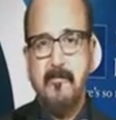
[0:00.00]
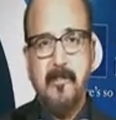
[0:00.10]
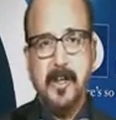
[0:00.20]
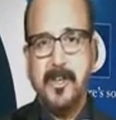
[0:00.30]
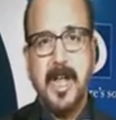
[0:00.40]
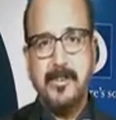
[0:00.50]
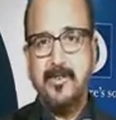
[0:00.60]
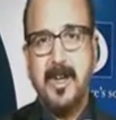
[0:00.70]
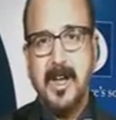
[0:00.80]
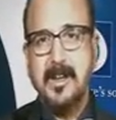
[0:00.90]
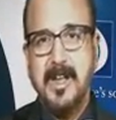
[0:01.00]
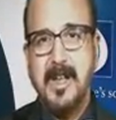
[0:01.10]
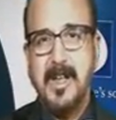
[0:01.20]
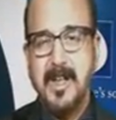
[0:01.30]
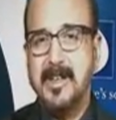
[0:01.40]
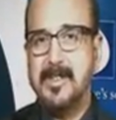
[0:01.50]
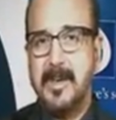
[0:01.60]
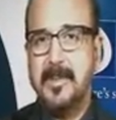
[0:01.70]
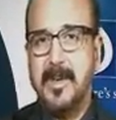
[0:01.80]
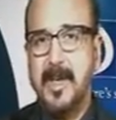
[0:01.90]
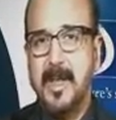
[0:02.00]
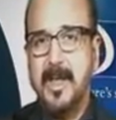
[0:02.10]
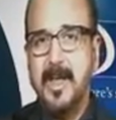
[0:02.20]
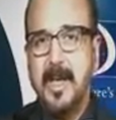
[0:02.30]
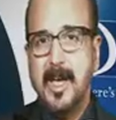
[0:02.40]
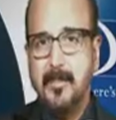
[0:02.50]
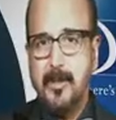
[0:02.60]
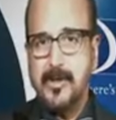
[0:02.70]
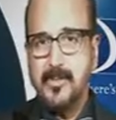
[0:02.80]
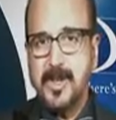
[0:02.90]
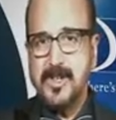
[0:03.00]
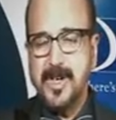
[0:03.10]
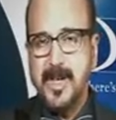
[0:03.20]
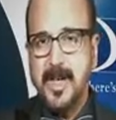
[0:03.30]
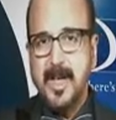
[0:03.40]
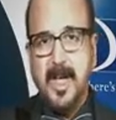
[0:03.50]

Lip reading: Inflation has to be contained in prospects.